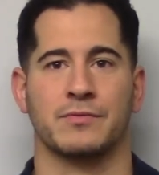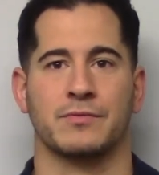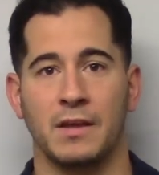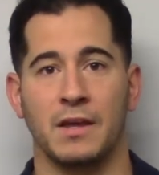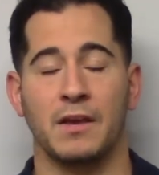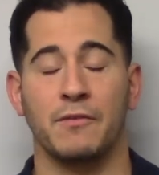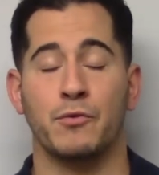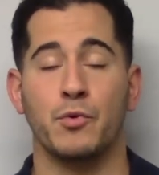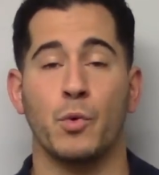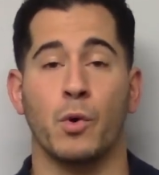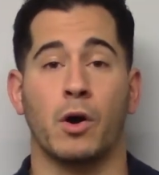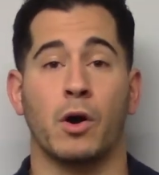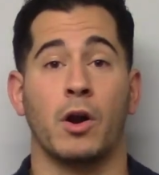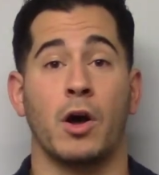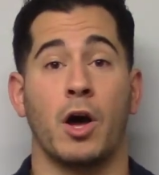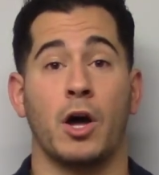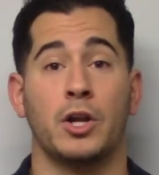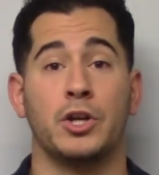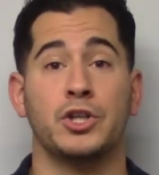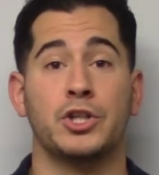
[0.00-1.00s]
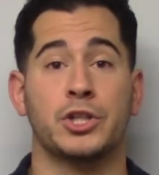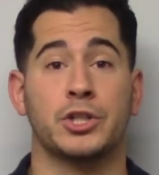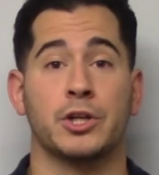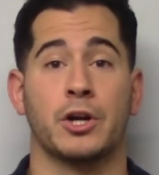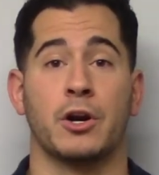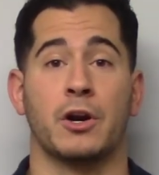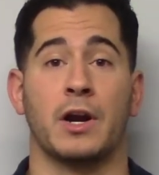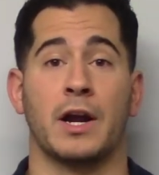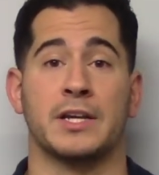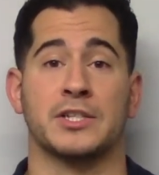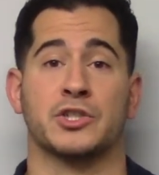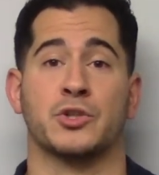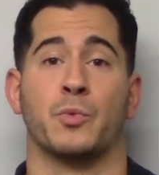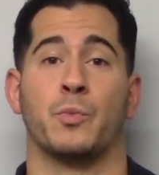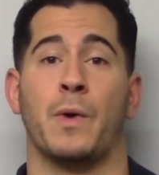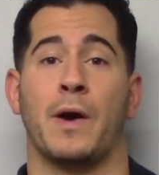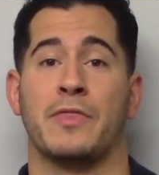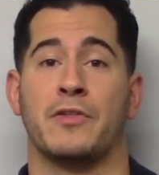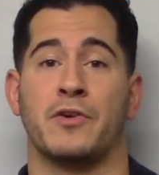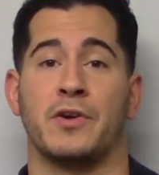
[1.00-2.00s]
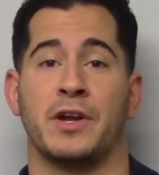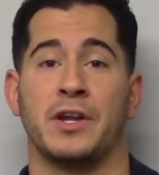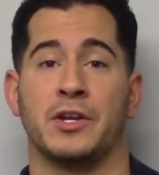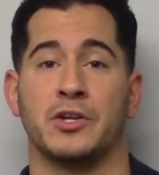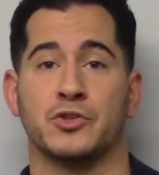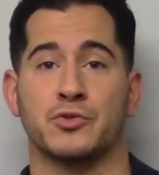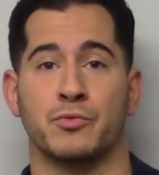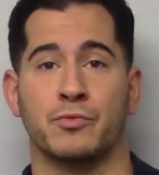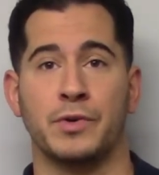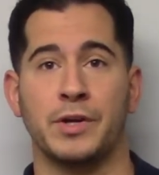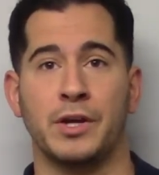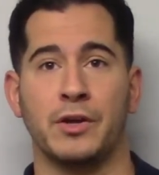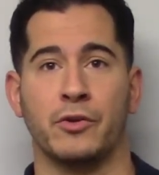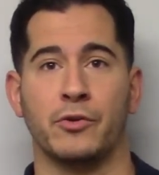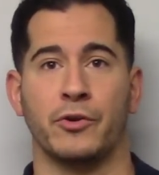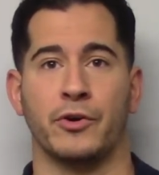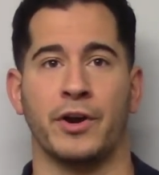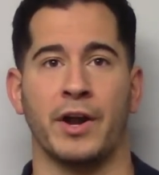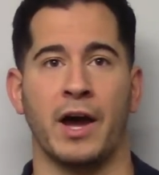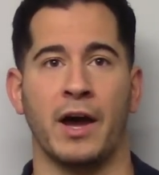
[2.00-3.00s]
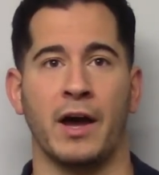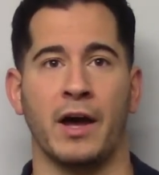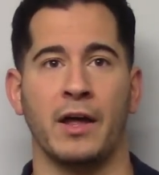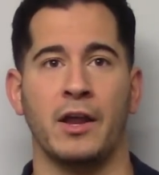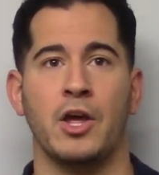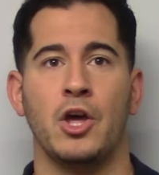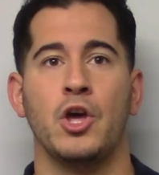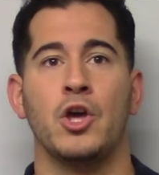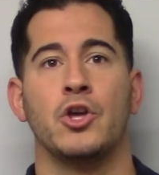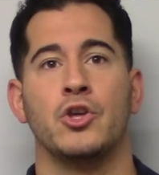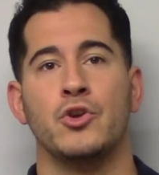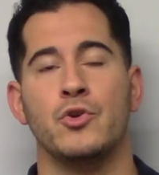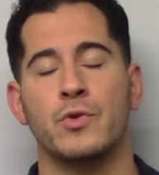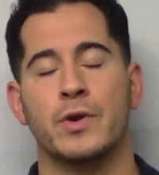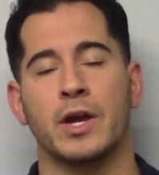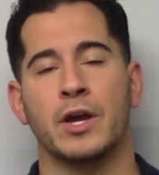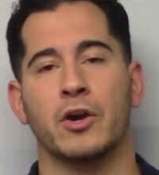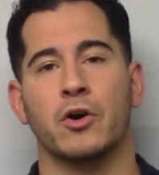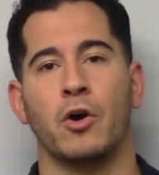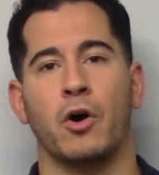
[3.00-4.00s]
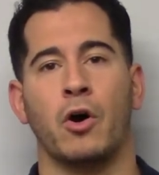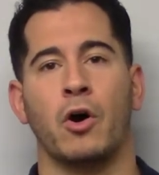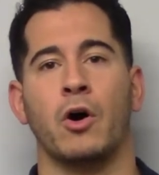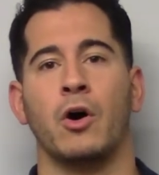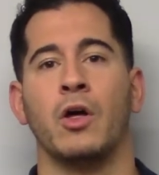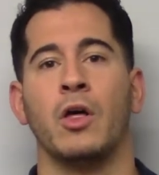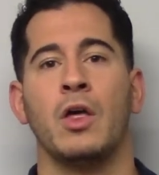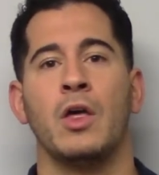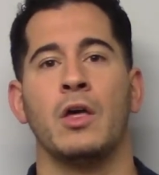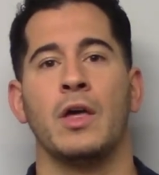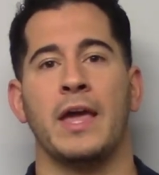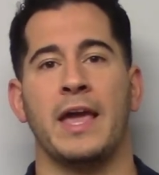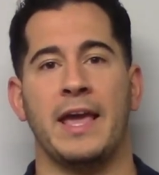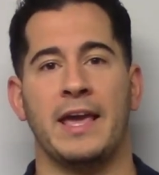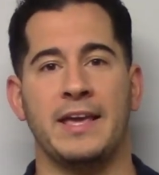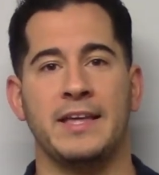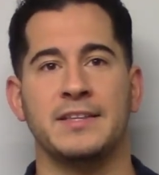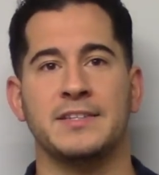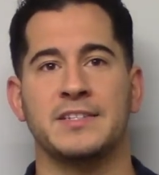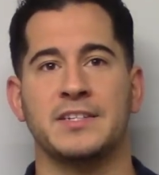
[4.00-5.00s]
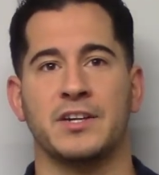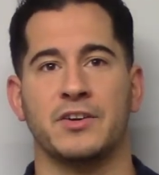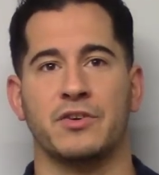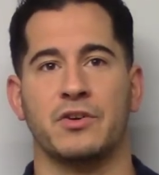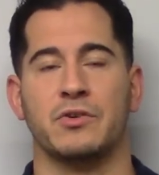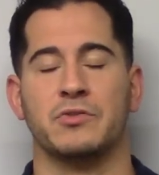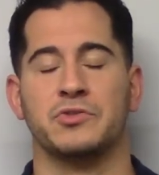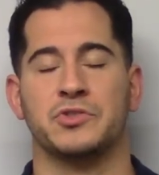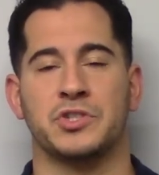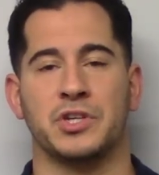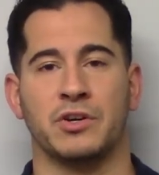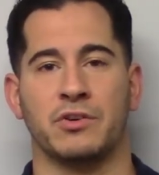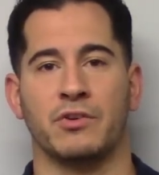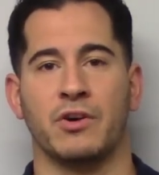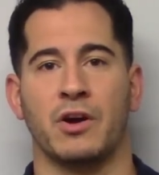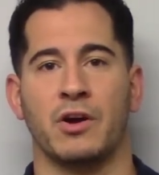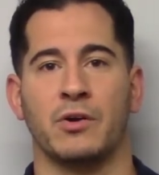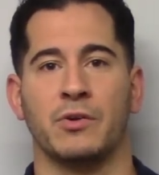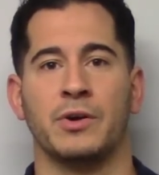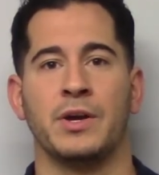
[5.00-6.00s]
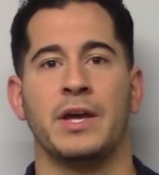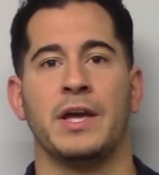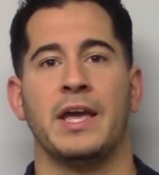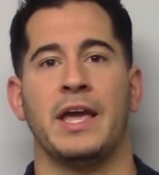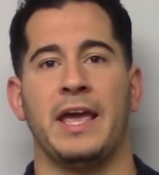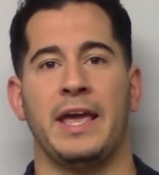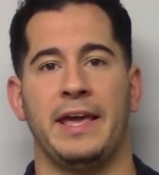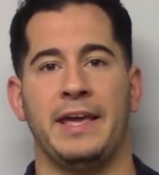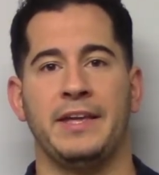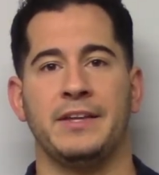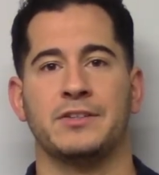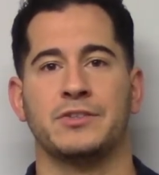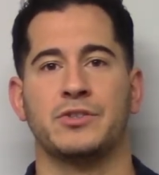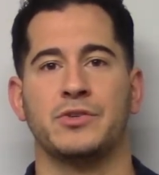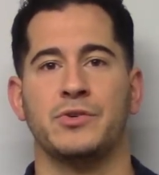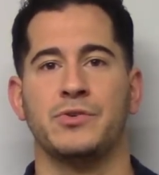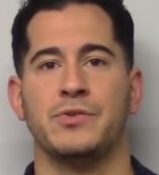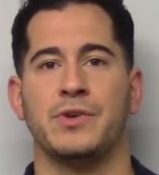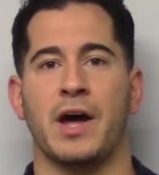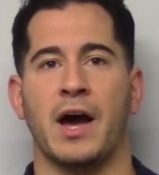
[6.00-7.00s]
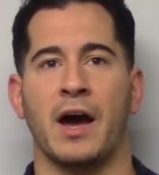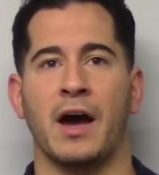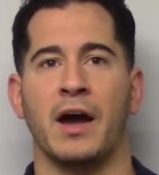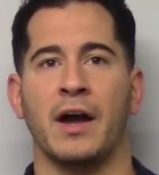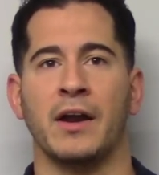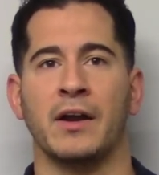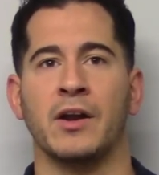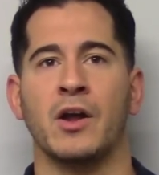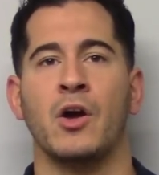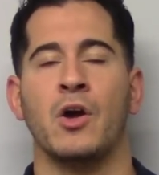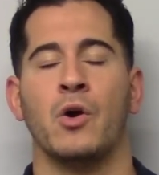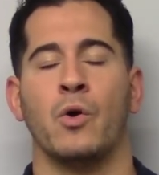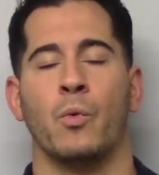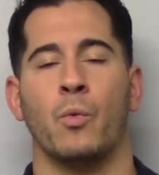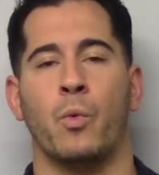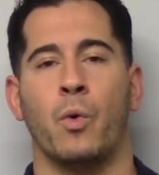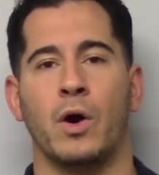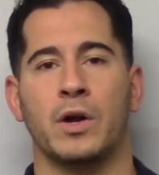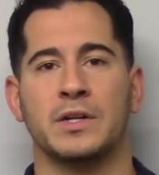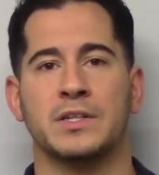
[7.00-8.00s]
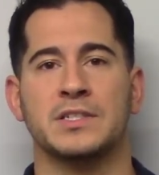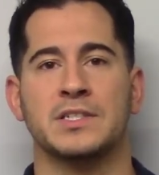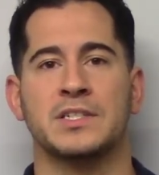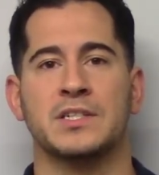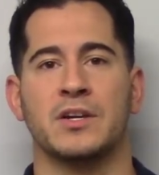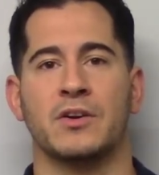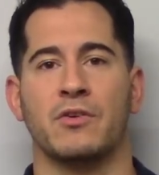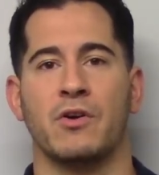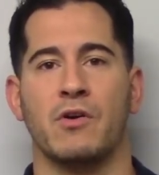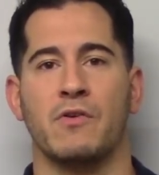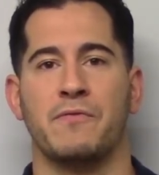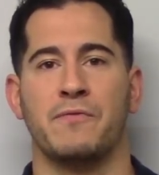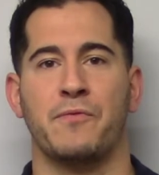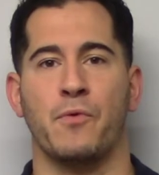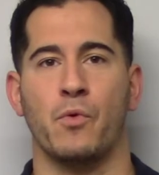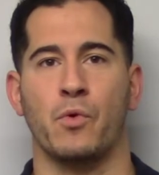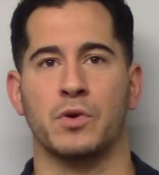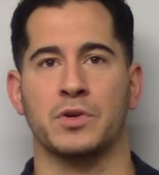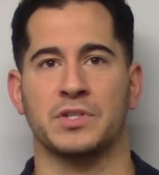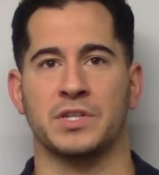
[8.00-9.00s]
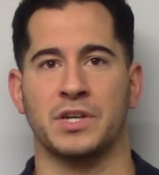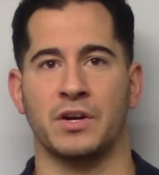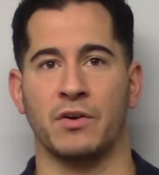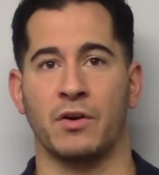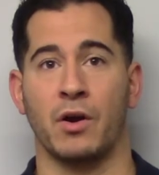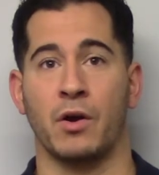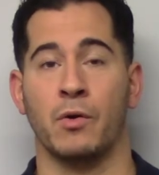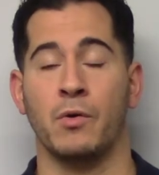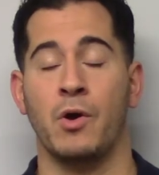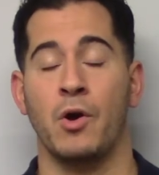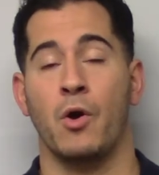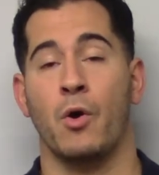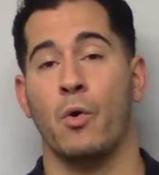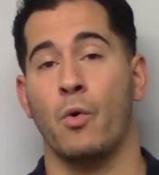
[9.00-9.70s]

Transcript: If you are unsure as to whether it is real or not, you can call 800-829-1040,